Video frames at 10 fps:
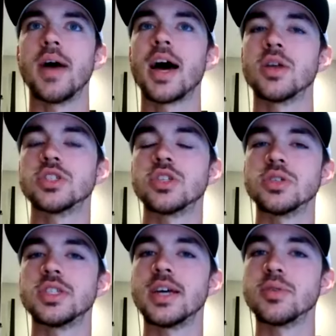how to
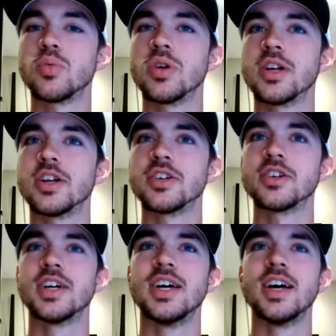associate with one
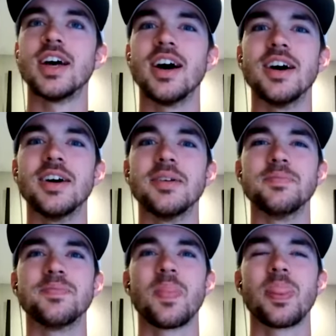another, um,